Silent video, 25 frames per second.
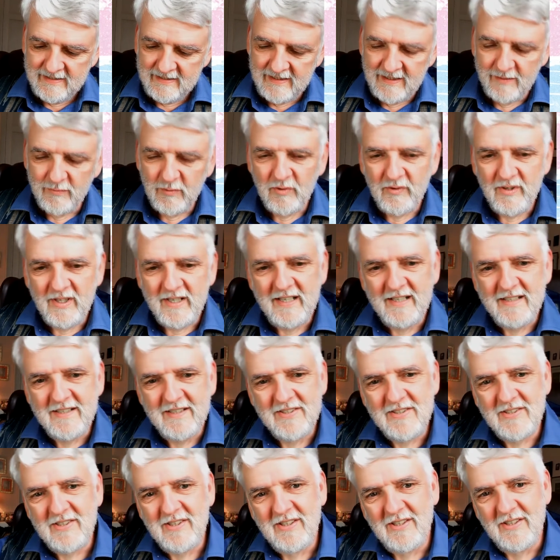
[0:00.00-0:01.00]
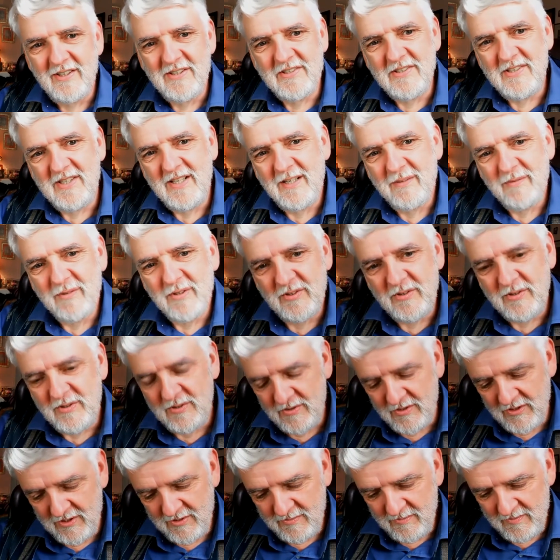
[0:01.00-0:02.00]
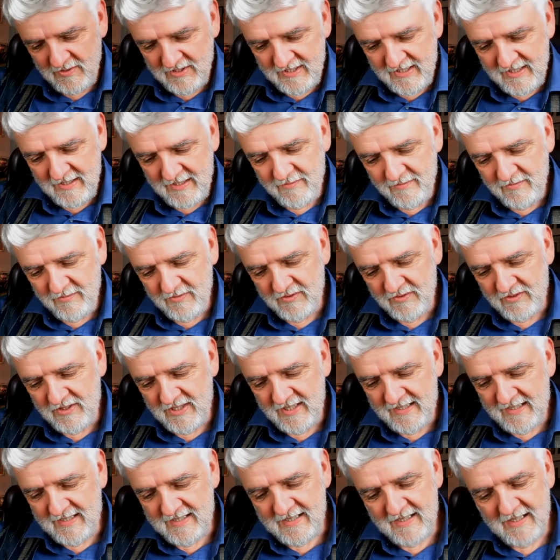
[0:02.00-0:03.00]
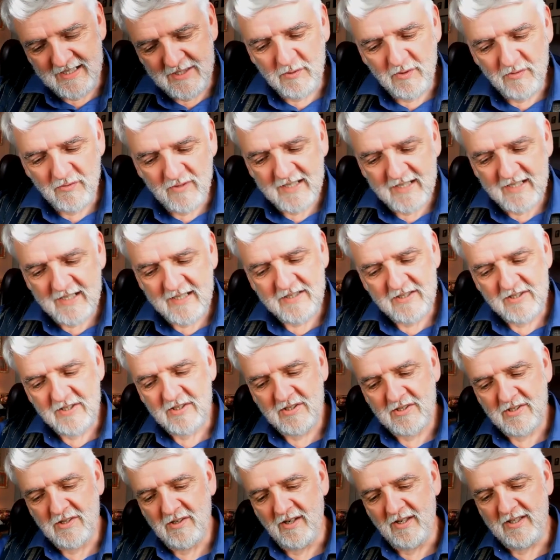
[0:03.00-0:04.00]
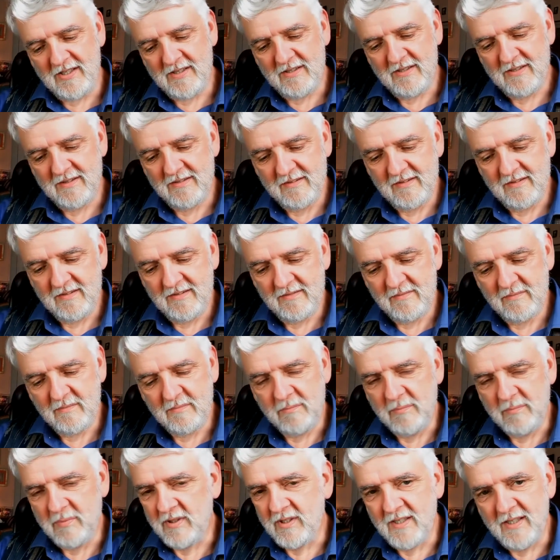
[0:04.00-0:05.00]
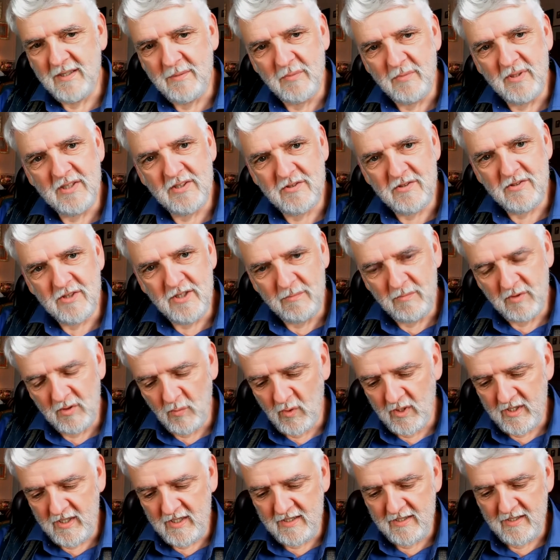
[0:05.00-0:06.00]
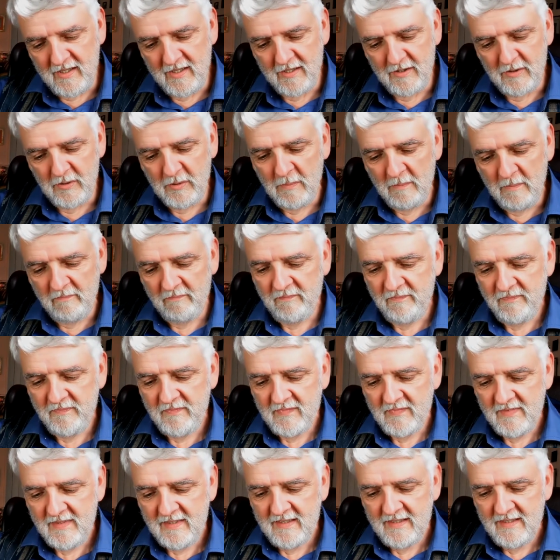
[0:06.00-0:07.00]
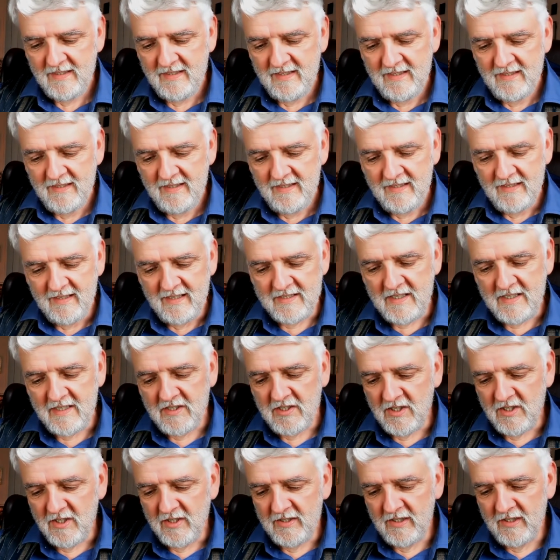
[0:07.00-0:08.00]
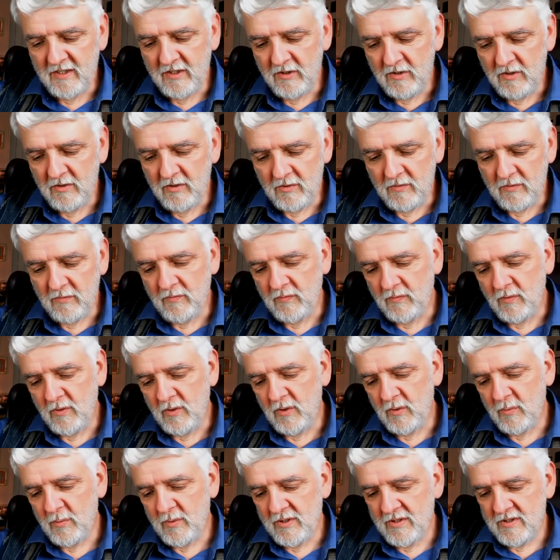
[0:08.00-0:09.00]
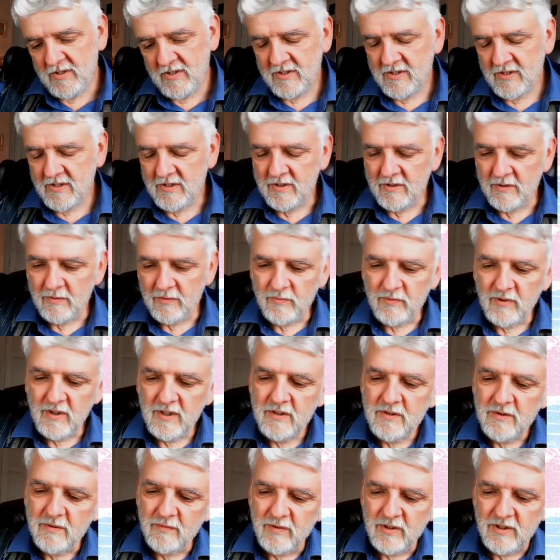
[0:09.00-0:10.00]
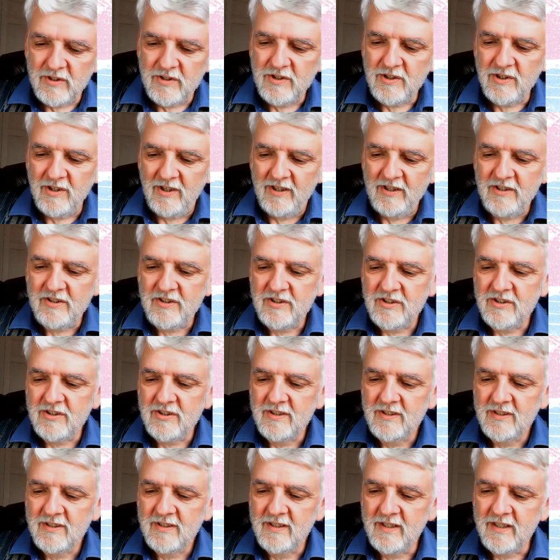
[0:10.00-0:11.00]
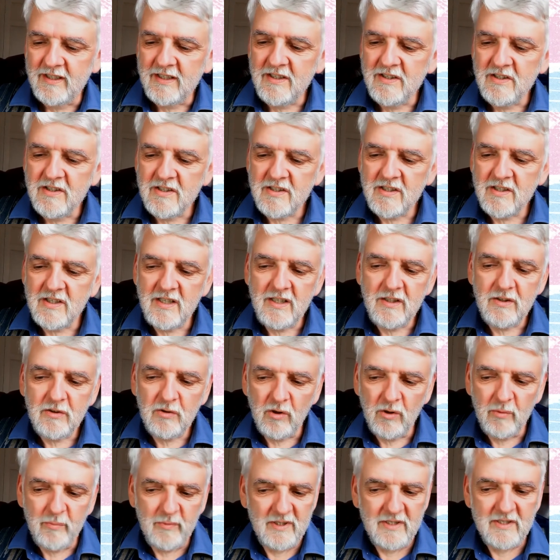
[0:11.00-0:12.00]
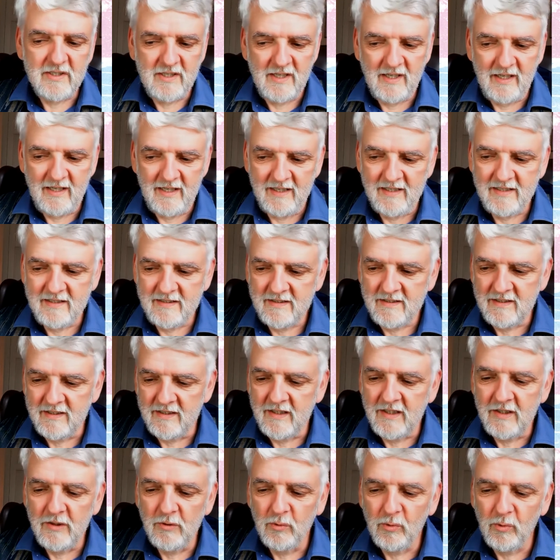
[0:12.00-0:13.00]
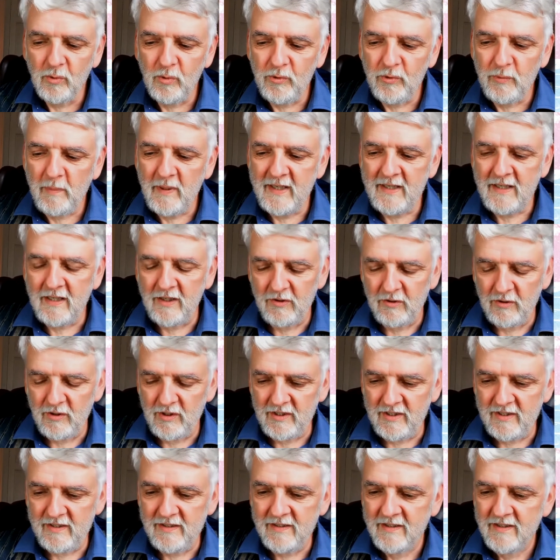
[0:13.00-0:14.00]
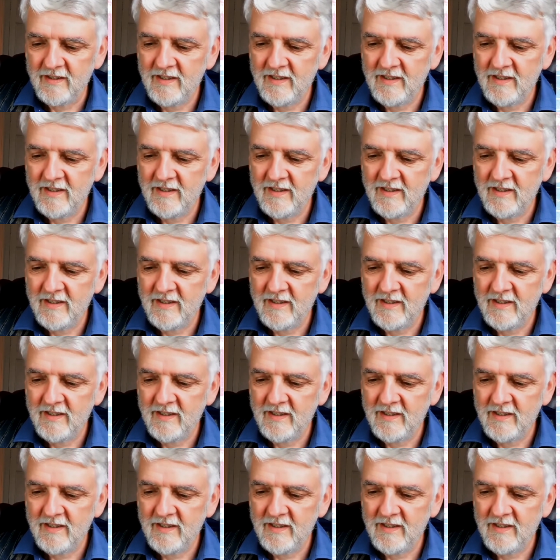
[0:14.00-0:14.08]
And we're ready to start the service on Christmas Eve. Jenny says we're ready to start, but I'm extremely worried now. As I turn and look forwards to the front of the church, I can see Tommy's head at the old pedal organ,